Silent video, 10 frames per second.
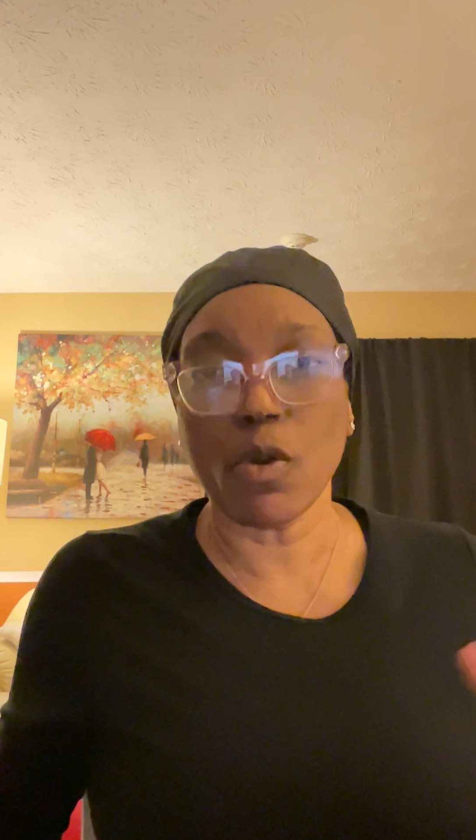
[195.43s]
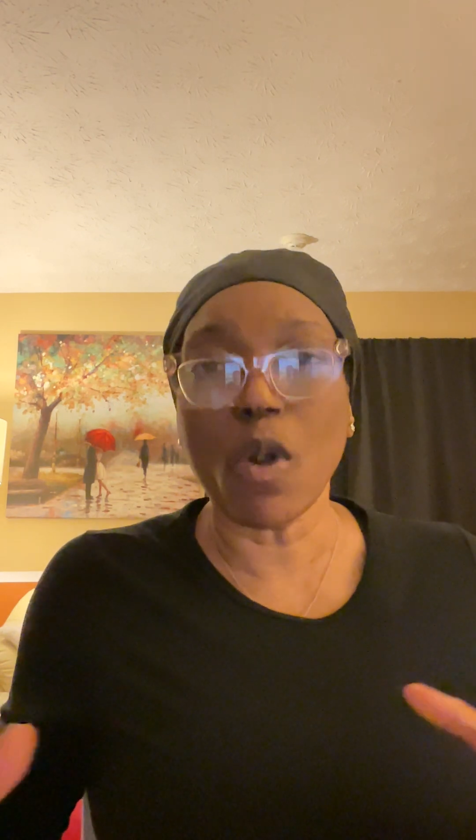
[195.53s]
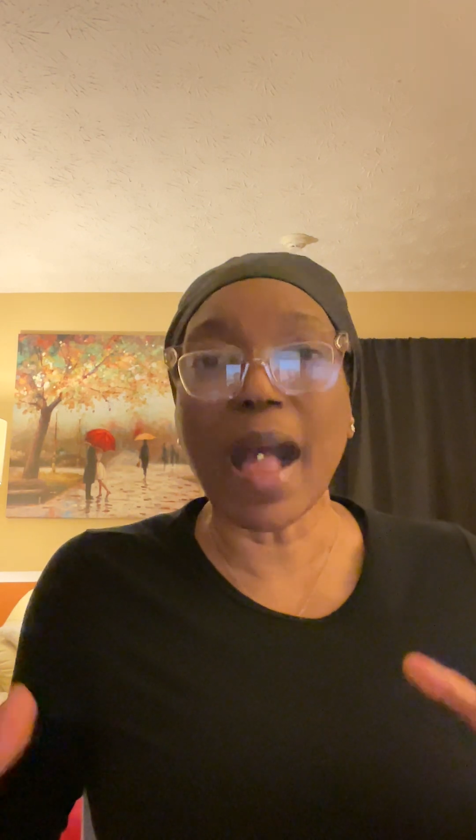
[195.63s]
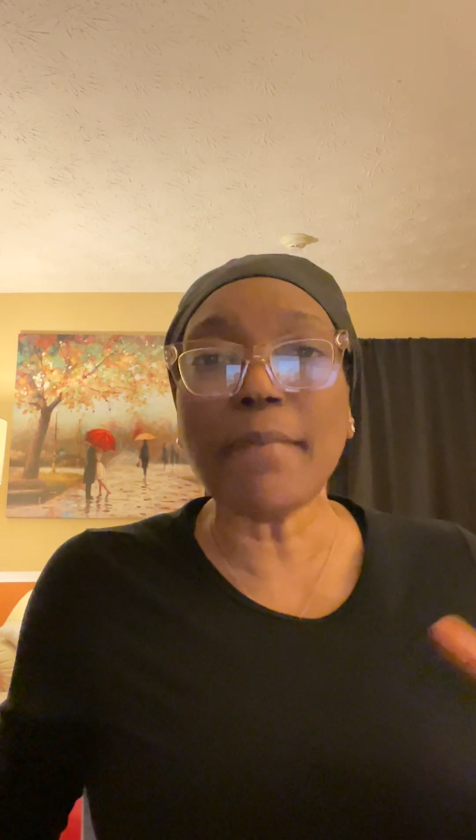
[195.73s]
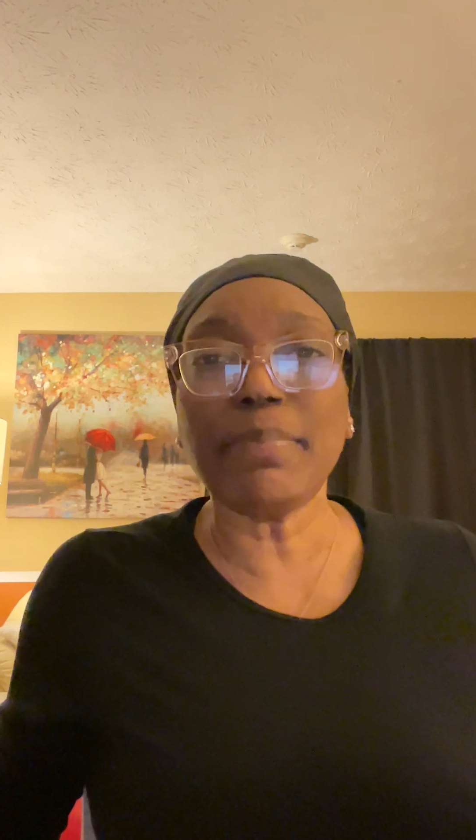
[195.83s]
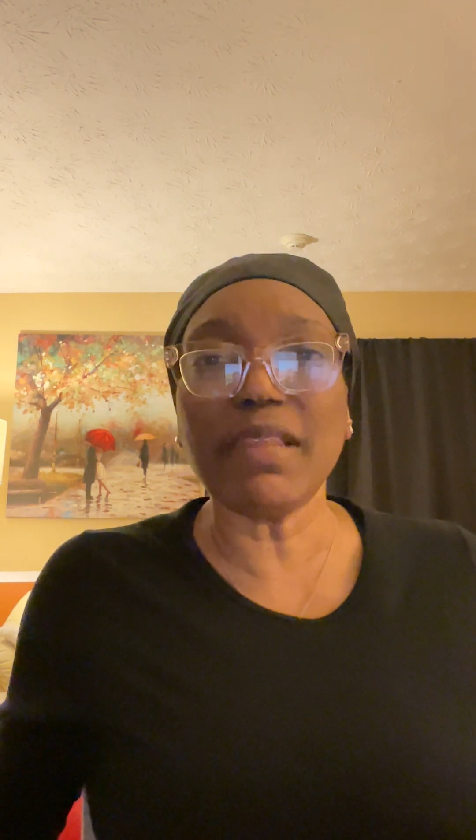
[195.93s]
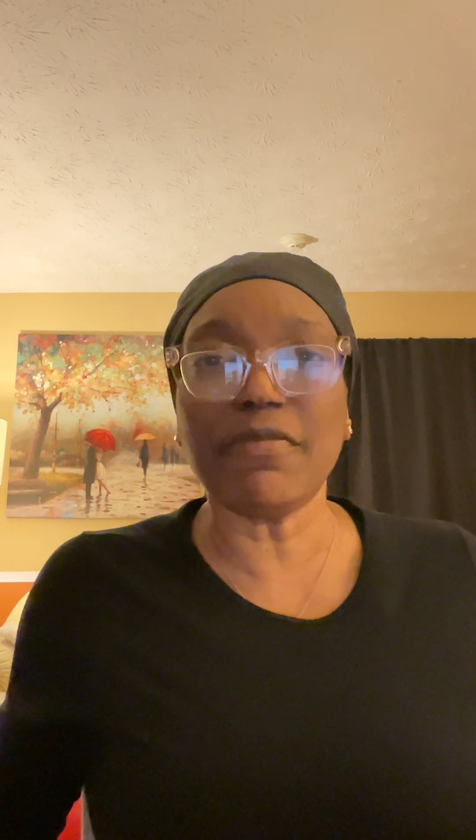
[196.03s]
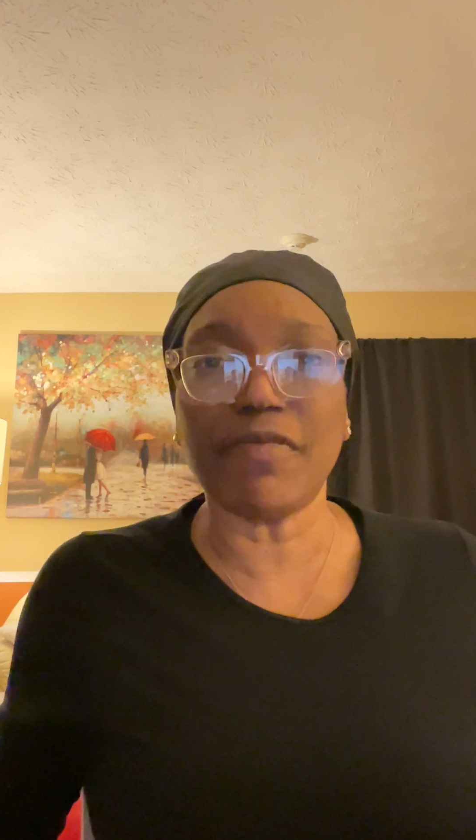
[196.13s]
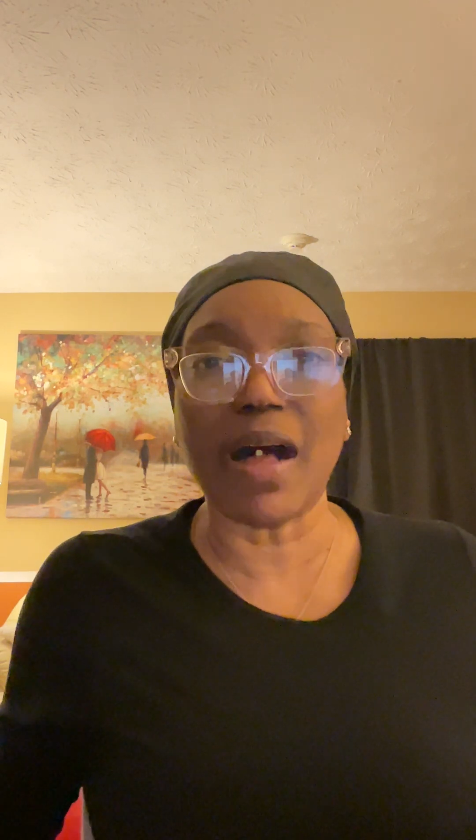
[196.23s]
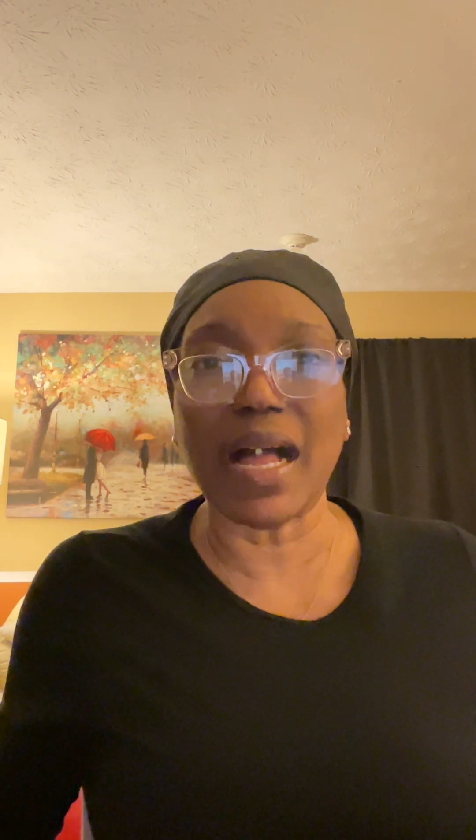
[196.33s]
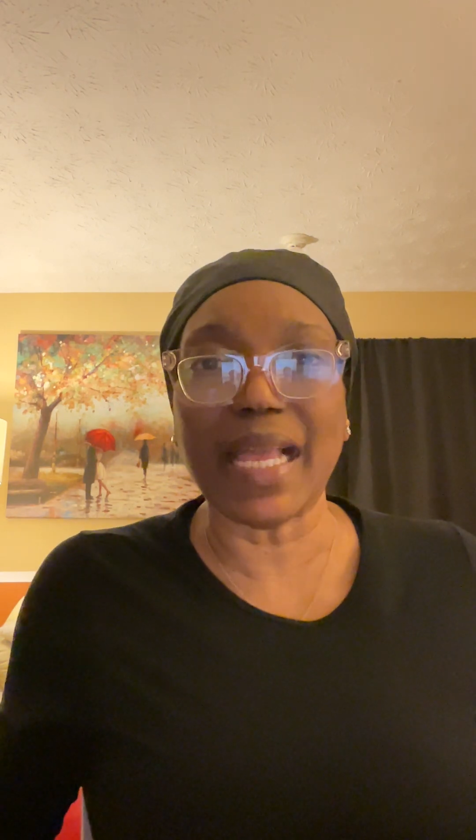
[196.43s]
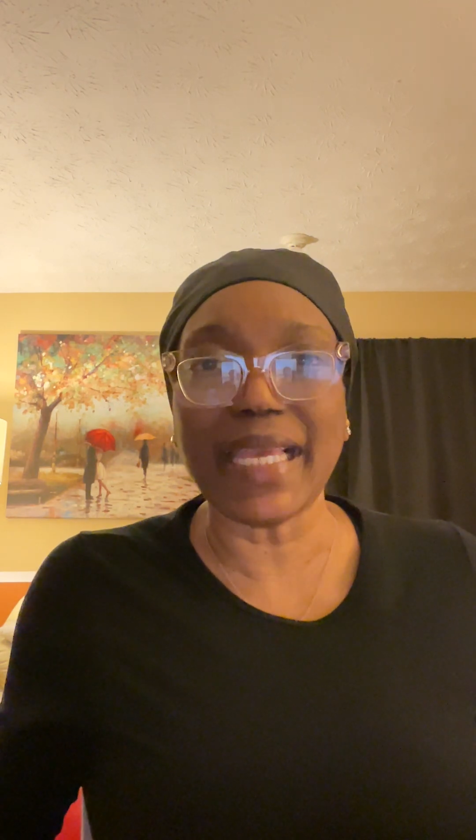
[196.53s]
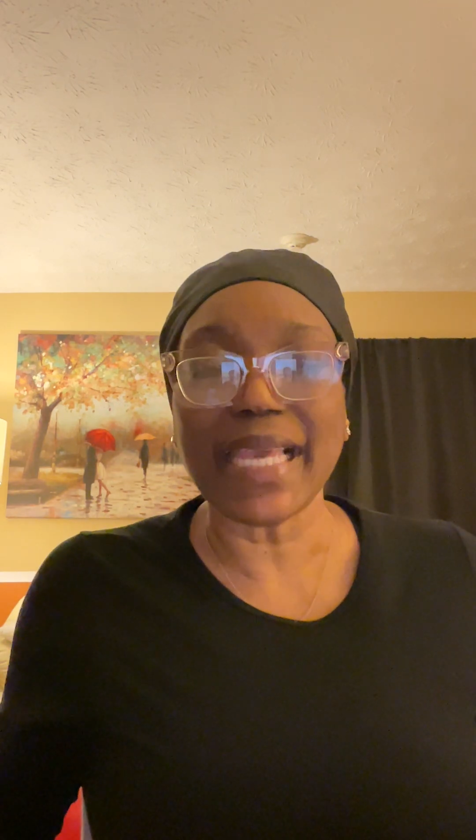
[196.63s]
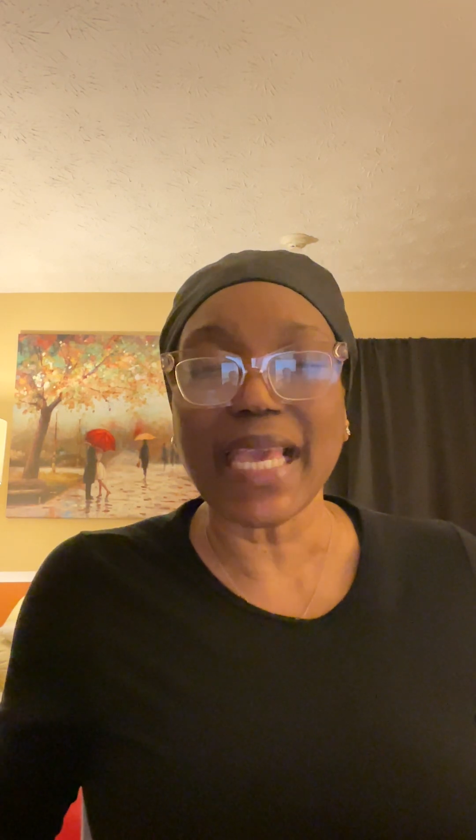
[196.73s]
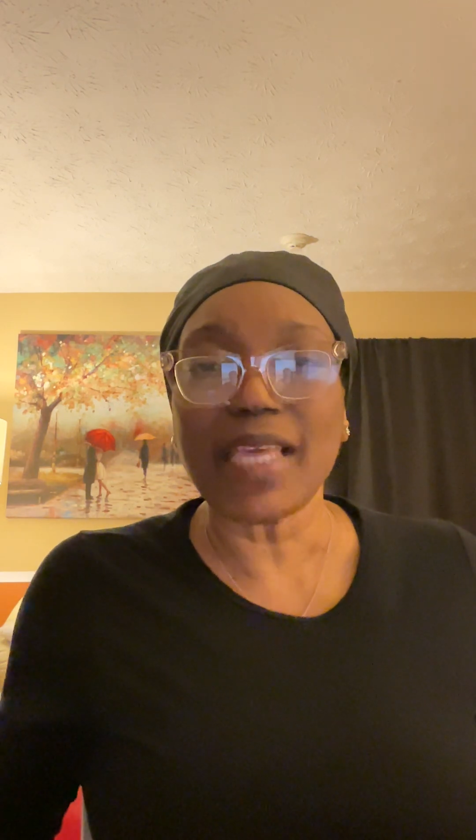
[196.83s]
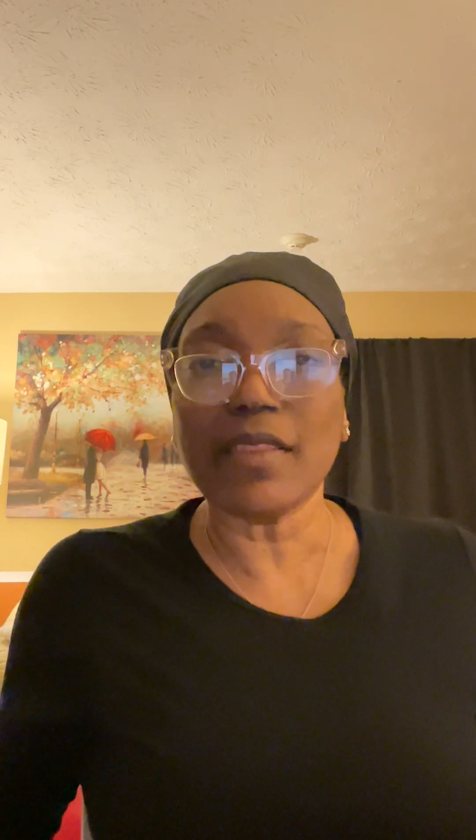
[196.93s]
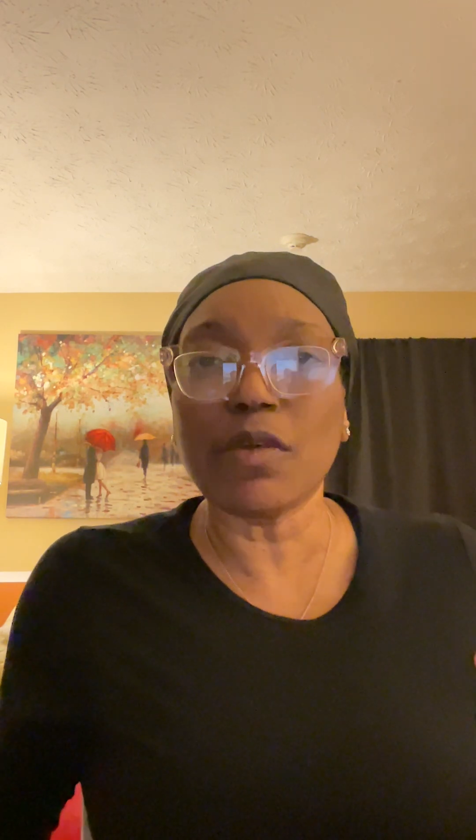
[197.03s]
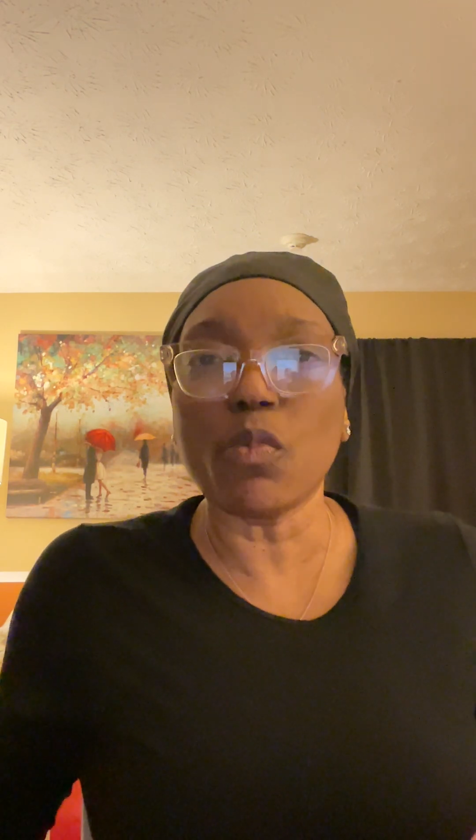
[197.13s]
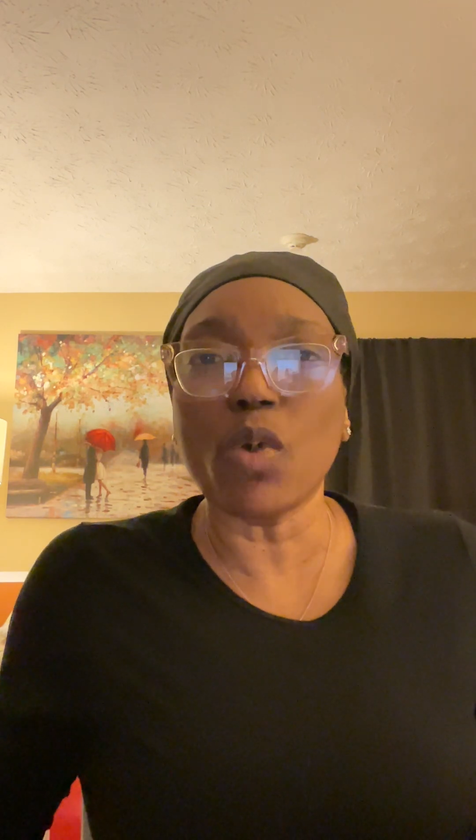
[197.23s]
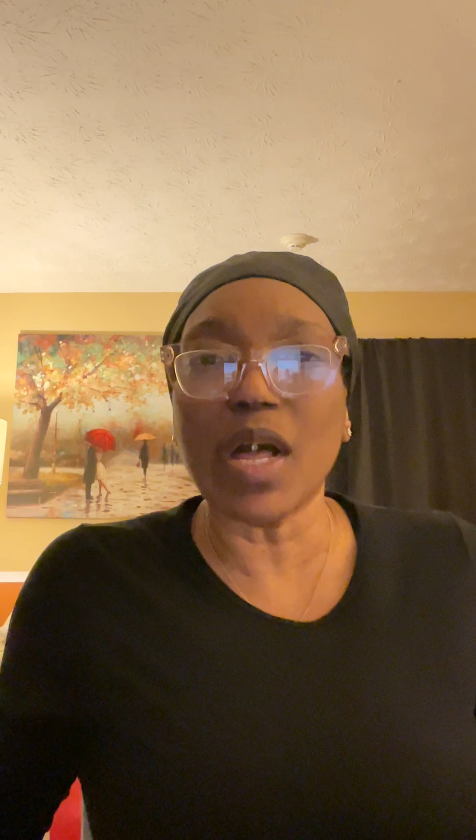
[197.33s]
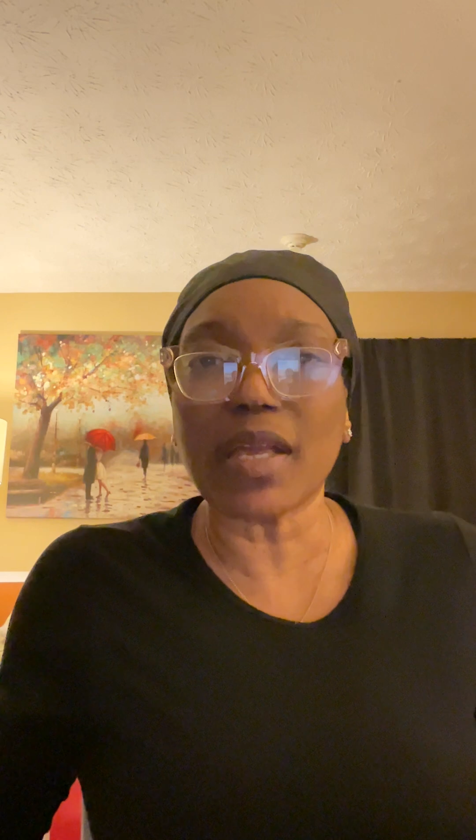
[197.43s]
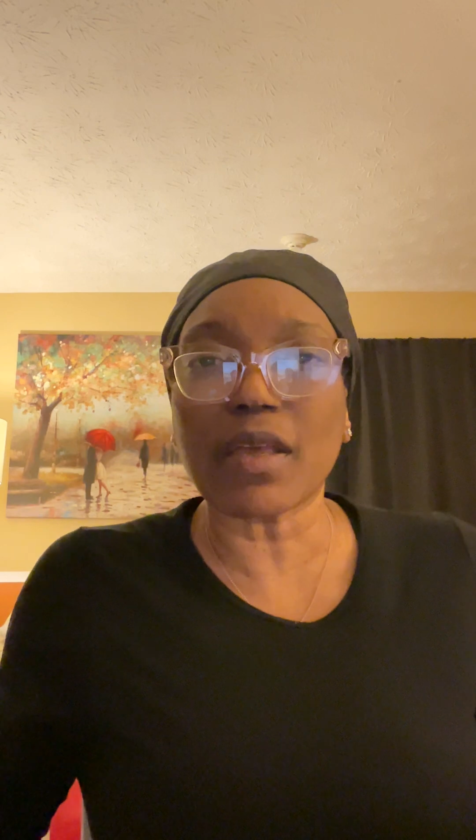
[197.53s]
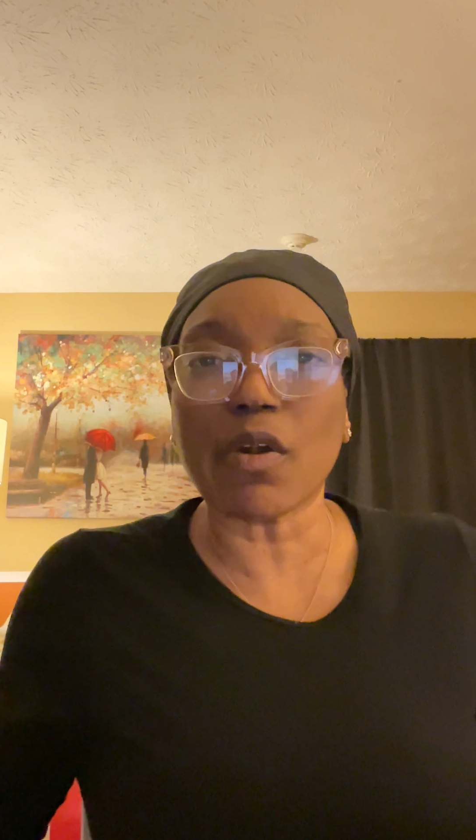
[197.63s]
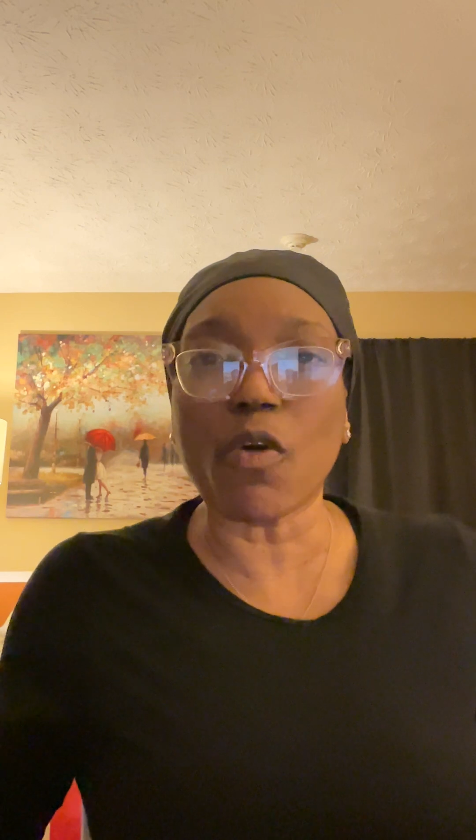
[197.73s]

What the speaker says: amplify the work